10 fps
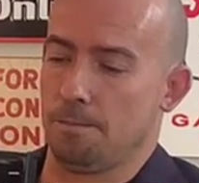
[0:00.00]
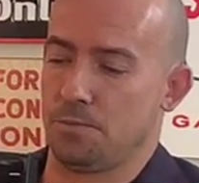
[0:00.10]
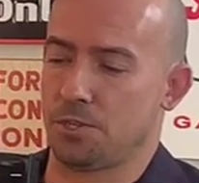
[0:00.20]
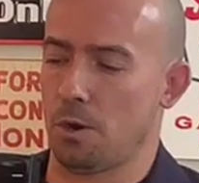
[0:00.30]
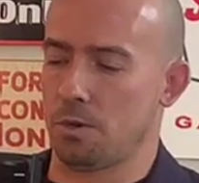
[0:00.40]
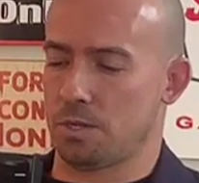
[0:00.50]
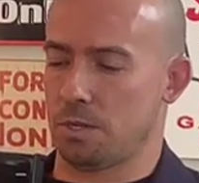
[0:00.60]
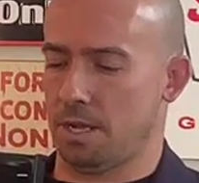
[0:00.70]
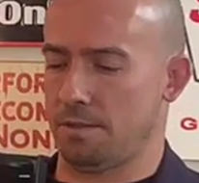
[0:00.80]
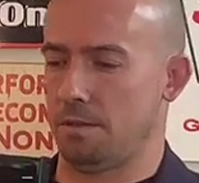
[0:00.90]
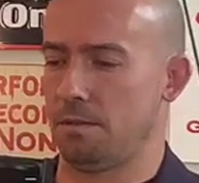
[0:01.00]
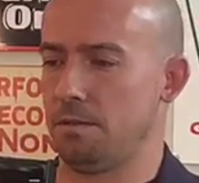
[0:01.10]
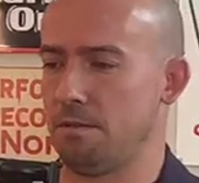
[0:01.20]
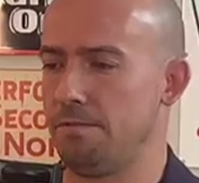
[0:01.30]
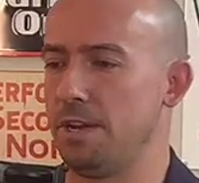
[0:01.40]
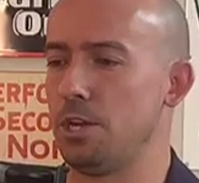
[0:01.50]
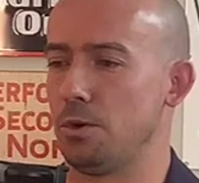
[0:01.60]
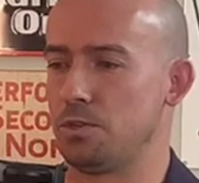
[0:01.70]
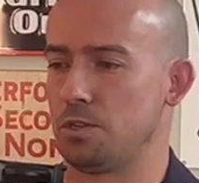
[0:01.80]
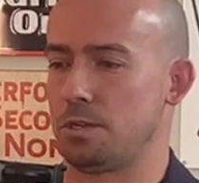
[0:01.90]
So it's like the video
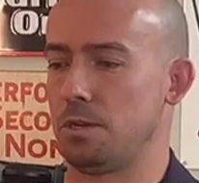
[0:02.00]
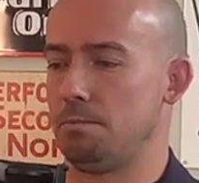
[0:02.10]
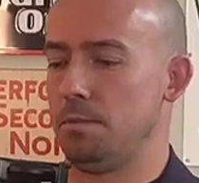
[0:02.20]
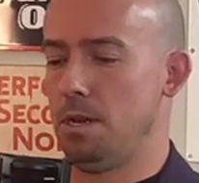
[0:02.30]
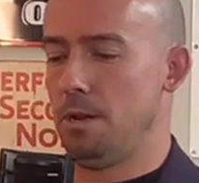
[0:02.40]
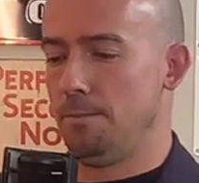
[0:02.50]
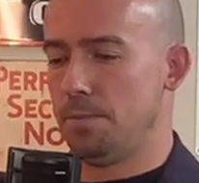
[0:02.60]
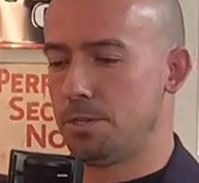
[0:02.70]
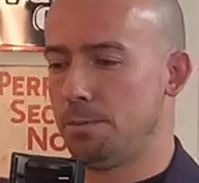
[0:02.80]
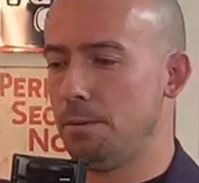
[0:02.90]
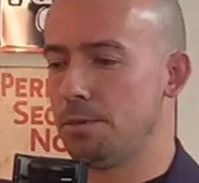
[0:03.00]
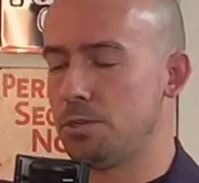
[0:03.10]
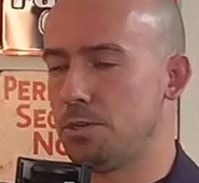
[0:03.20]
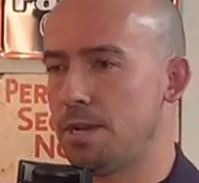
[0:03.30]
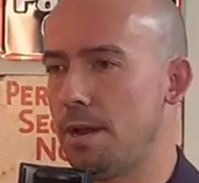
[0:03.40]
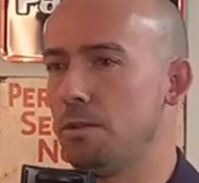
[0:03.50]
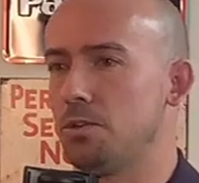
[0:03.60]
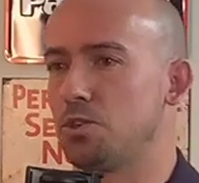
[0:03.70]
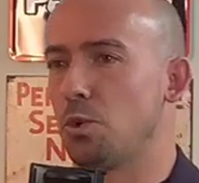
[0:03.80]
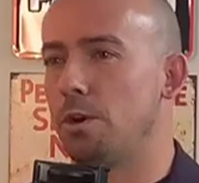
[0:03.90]
is just to be able to tell a
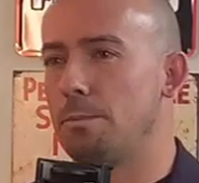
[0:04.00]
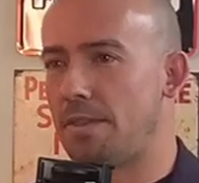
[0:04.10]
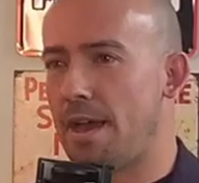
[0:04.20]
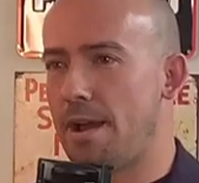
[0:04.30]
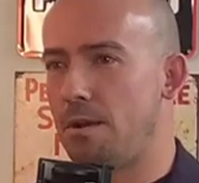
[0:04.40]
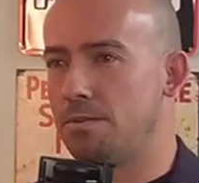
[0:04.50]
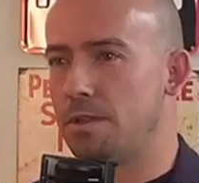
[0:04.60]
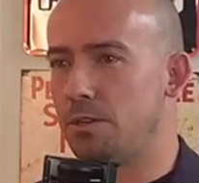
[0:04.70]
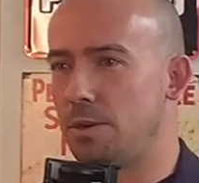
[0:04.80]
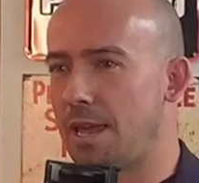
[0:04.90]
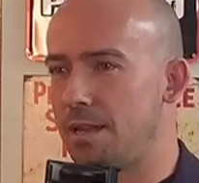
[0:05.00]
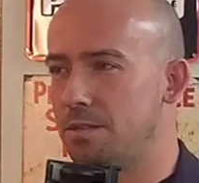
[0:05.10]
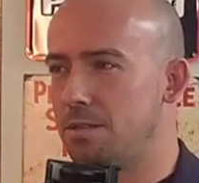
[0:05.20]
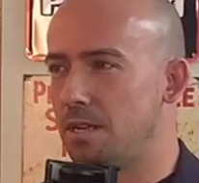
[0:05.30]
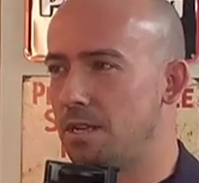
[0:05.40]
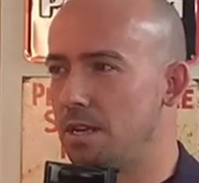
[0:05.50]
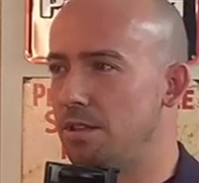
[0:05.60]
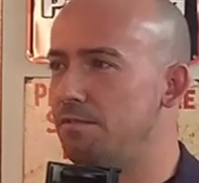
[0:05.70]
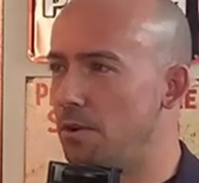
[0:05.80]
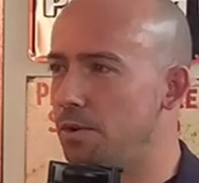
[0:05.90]
story about the house that you can't see in
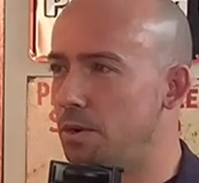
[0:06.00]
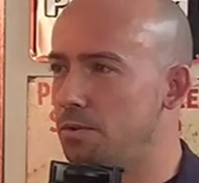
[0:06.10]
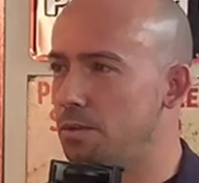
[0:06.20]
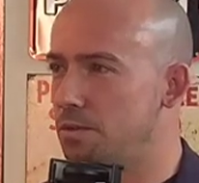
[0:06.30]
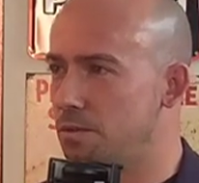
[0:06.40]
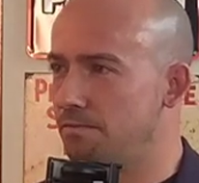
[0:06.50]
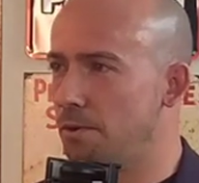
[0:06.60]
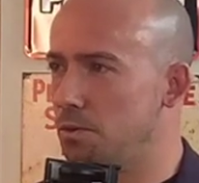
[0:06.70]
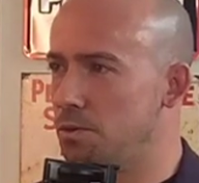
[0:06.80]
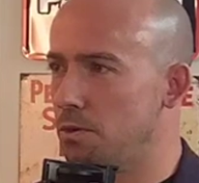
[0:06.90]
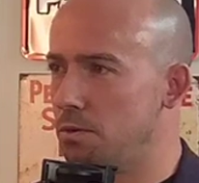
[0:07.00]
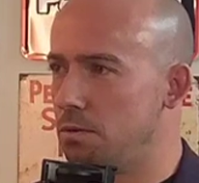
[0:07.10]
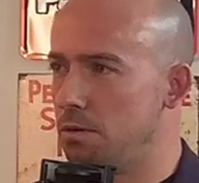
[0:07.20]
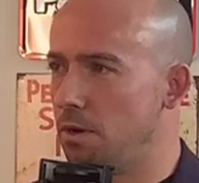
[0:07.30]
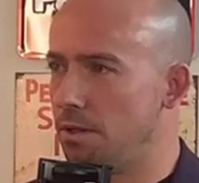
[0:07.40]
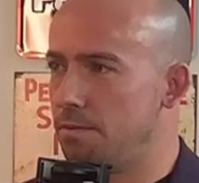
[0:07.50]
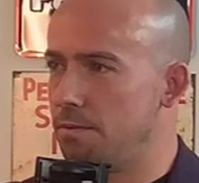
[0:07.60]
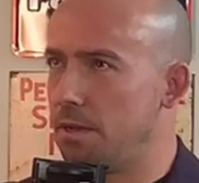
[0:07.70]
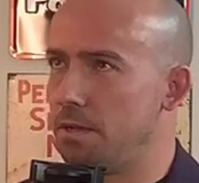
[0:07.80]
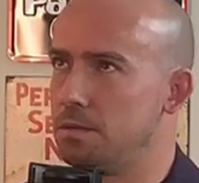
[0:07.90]
the photos, because photos are, you know, I
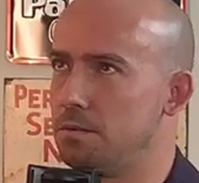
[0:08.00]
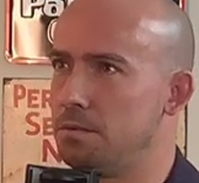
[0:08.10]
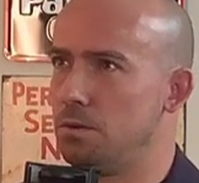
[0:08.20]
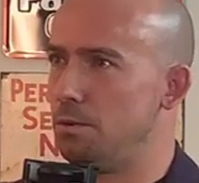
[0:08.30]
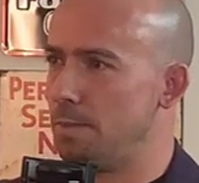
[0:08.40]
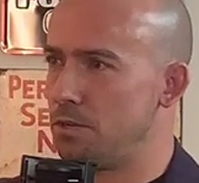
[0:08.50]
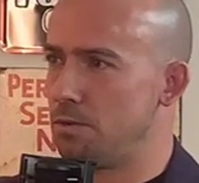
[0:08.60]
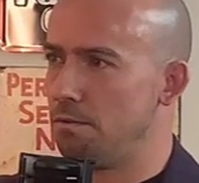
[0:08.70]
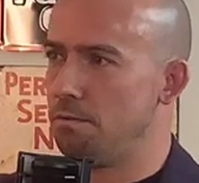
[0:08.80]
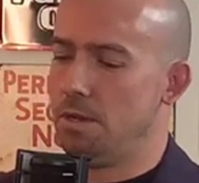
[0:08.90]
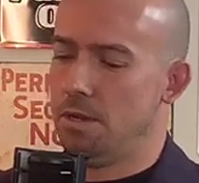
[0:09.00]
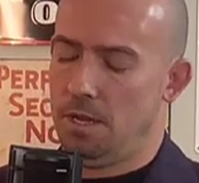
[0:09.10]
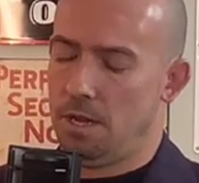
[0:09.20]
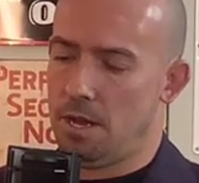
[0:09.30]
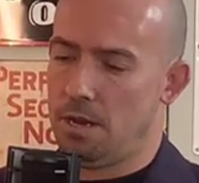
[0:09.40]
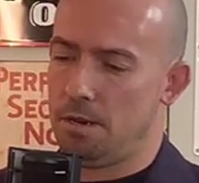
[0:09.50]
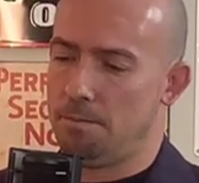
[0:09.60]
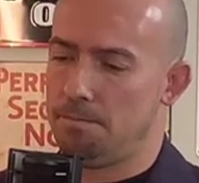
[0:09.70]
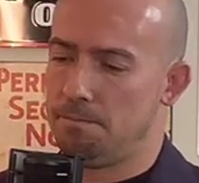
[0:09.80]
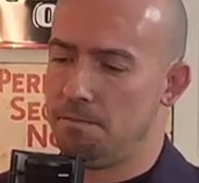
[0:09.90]
think it's two-dimensional.
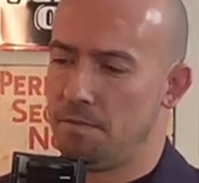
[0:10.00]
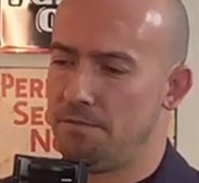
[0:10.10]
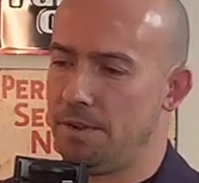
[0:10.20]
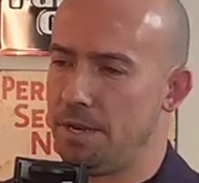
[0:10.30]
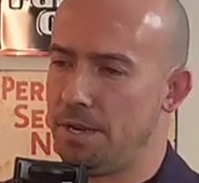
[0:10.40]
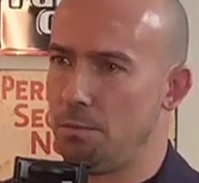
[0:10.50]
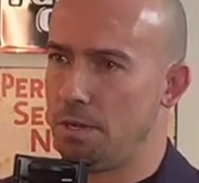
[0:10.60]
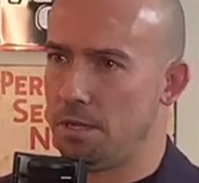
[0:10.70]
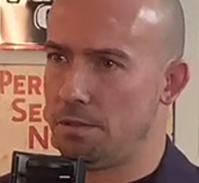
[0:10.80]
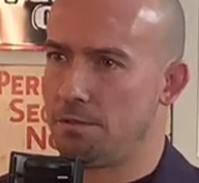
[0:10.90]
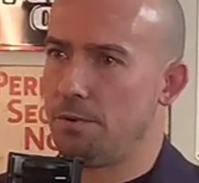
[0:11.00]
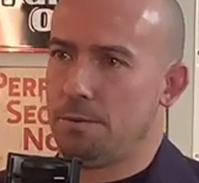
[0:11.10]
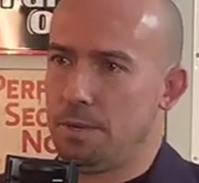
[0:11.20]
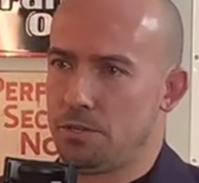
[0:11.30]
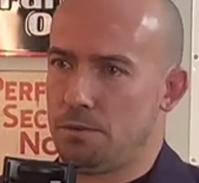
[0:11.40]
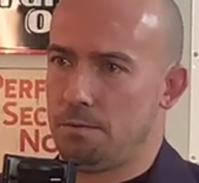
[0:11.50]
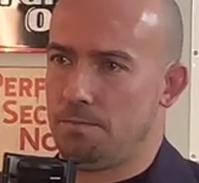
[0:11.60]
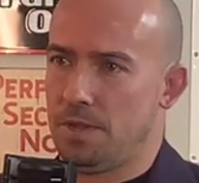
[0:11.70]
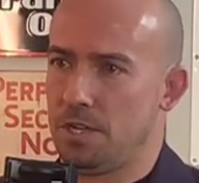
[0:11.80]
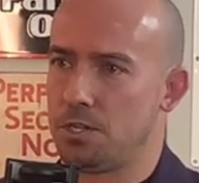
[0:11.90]
A video would be three-dimensional.
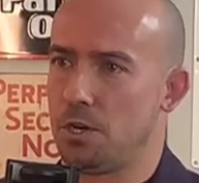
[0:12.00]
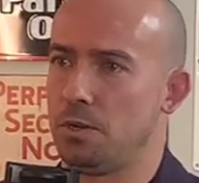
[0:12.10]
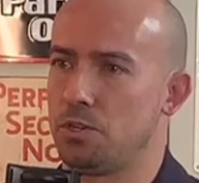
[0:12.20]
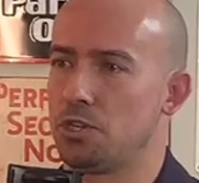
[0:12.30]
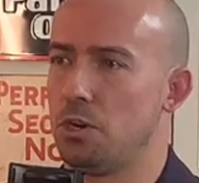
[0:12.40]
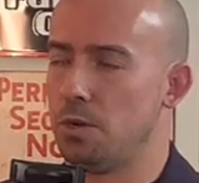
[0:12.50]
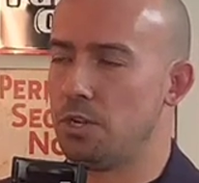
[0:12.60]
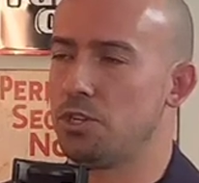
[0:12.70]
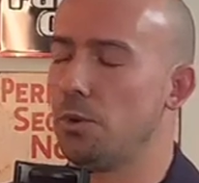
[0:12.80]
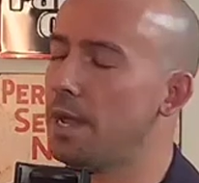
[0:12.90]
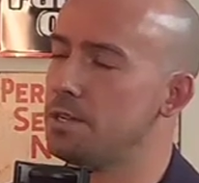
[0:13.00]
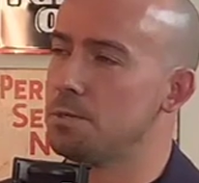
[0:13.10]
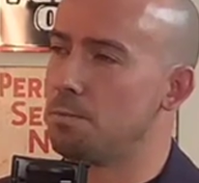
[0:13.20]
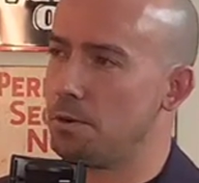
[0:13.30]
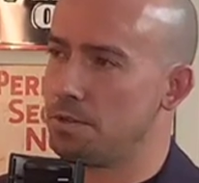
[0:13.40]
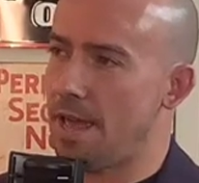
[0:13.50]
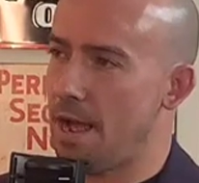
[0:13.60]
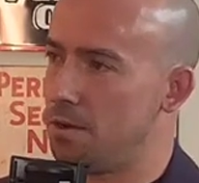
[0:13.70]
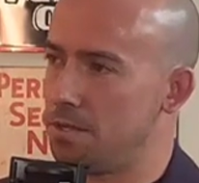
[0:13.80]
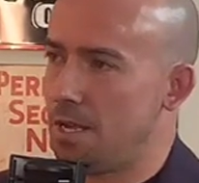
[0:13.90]
Right. And so it showcases parts of the
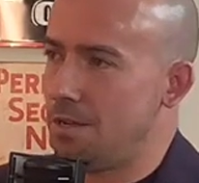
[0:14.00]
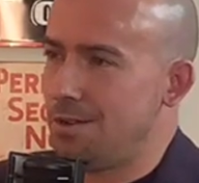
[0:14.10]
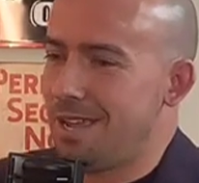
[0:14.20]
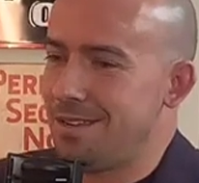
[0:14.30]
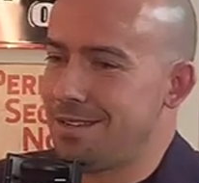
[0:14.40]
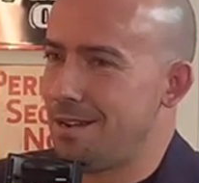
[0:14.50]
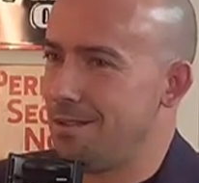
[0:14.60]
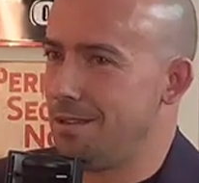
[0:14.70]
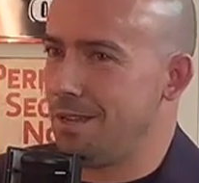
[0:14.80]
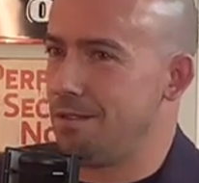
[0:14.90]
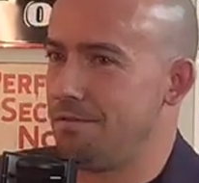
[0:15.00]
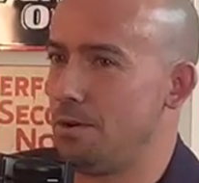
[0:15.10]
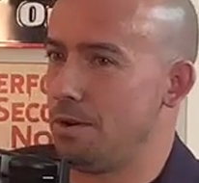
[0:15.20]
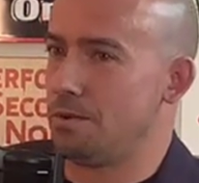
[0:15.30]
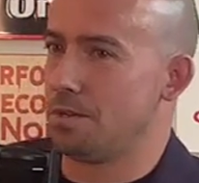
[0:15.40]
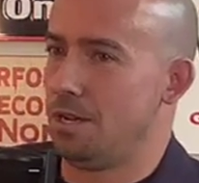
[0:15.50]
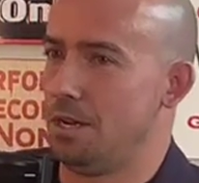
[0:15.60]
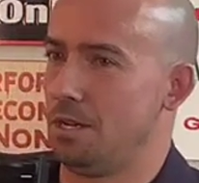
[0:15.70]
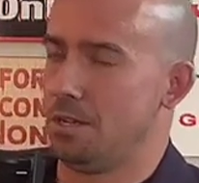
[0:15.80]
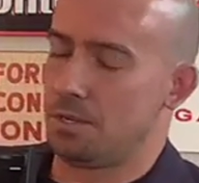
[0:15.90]
house that you can't tell in the photos.
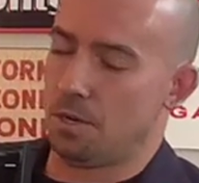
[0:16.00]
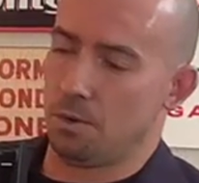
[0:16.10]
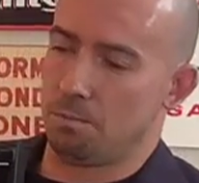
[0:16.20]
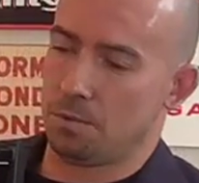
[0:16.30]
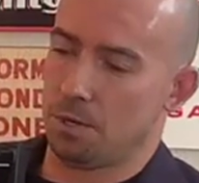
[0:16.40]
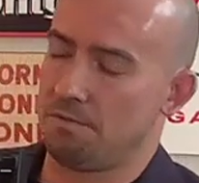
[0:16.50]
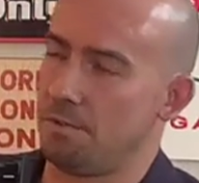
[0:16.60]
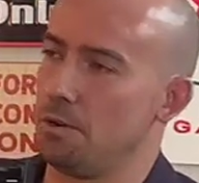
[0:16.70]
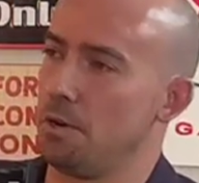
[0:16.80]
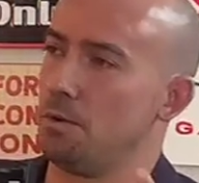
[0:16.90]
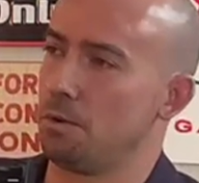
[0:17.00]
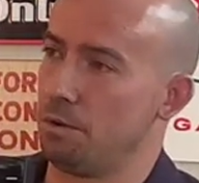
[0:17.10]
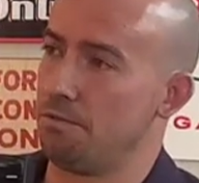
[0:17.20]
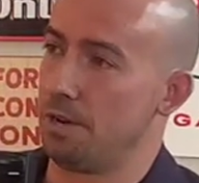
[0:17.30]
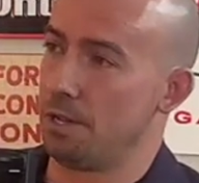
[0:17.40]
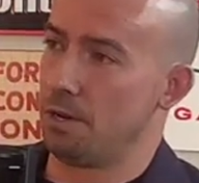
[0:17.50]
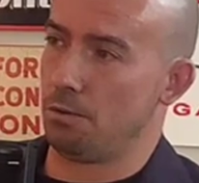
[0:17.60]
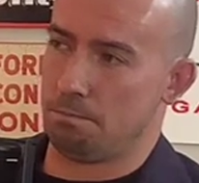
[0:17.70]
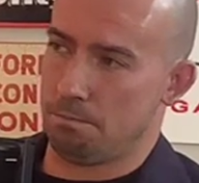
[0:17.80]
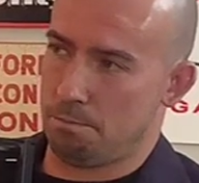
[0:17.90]
So good photo, good video,
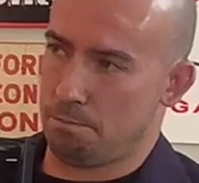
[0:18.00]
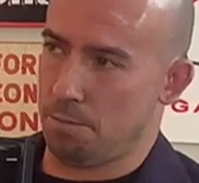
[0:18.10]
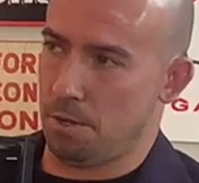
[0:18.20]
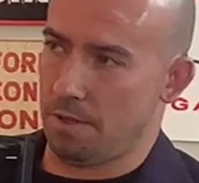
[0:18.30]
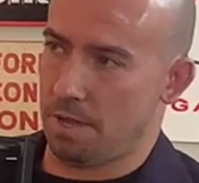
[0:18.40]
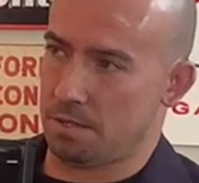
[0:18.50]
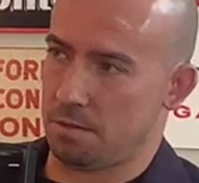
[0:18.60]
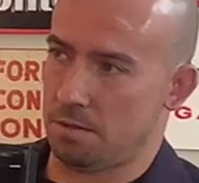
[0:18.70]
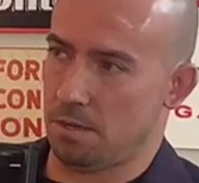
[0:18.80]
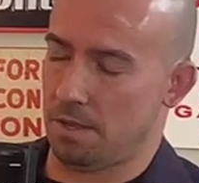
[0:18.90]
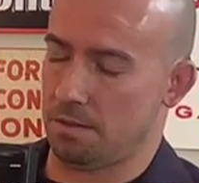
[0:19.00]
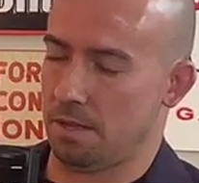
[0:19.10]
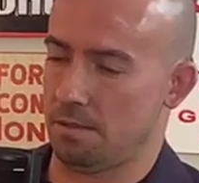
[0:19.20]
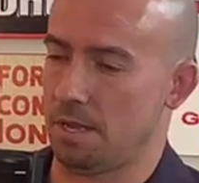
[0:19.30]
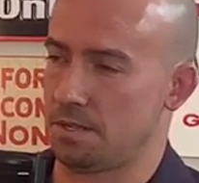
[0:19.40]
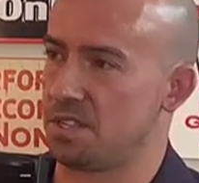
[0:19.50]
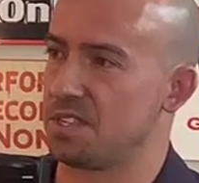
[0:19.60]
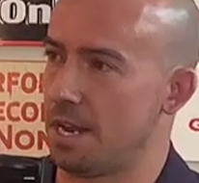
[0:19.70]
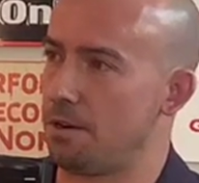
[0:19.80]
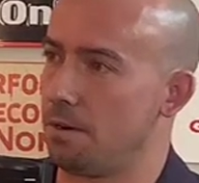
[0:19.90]
you know, that's the
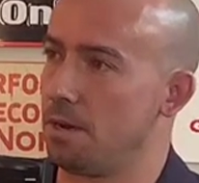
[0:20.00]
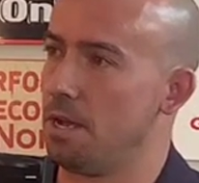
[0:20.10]
standard.